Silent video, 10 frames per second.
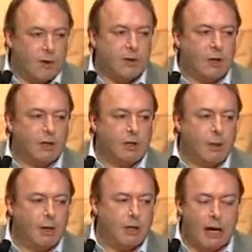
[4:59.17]
I wasn't
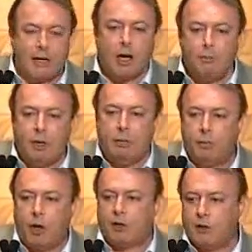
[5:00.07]
consulted about it. Had
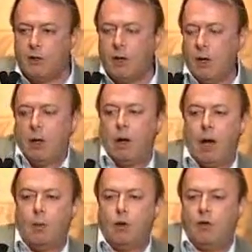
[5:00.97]
I been present,
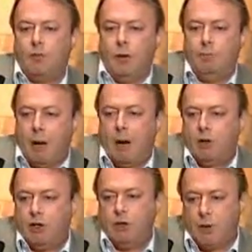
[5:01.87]
I would have
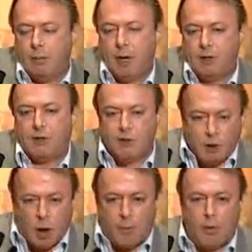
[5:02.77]
been bound to do my
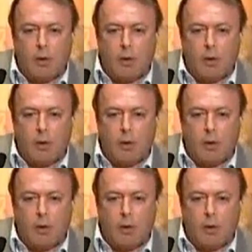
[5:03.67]
best to